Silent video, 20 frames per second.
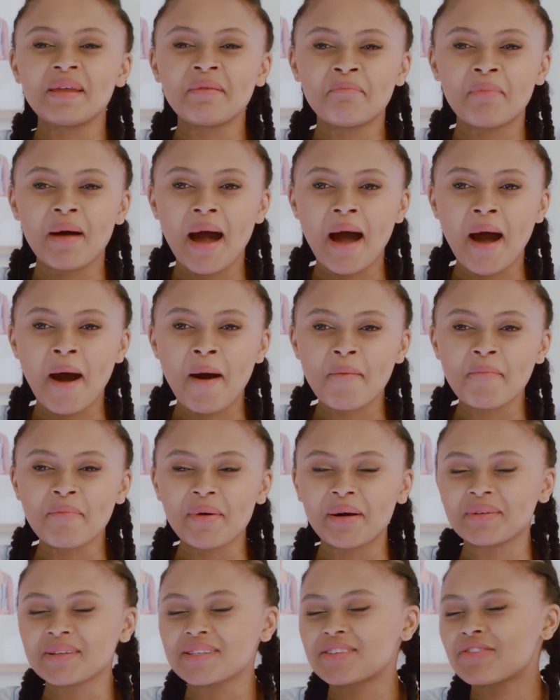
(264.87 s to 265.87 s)
bump, I
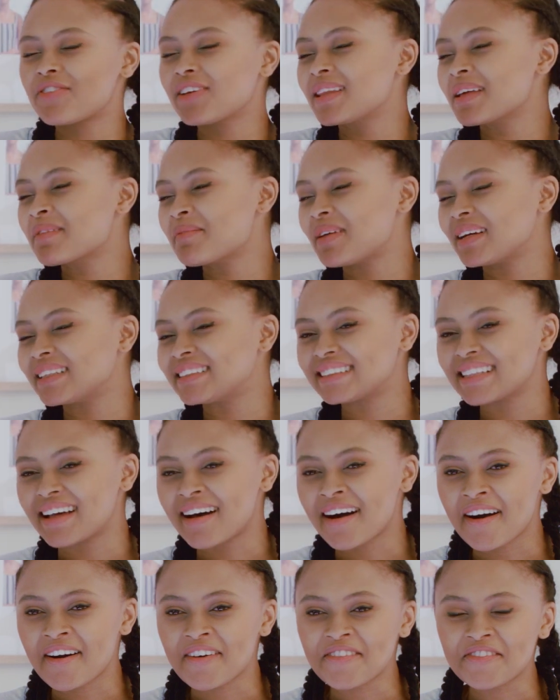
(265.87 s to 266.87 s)
was feeling
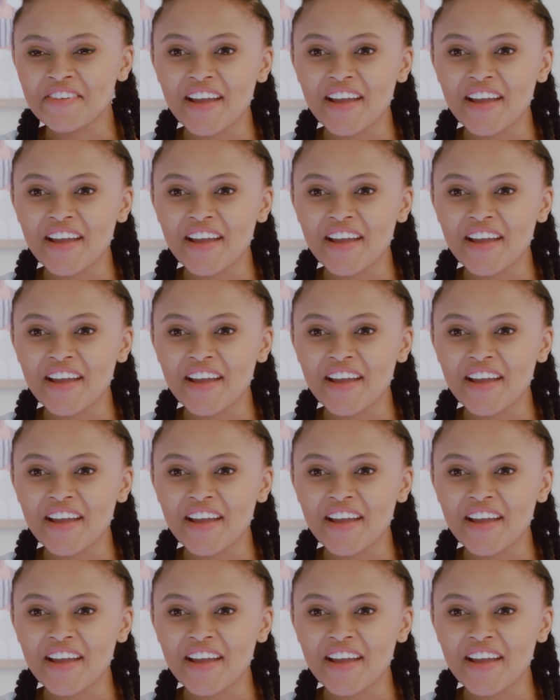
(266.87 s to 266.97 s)
myself,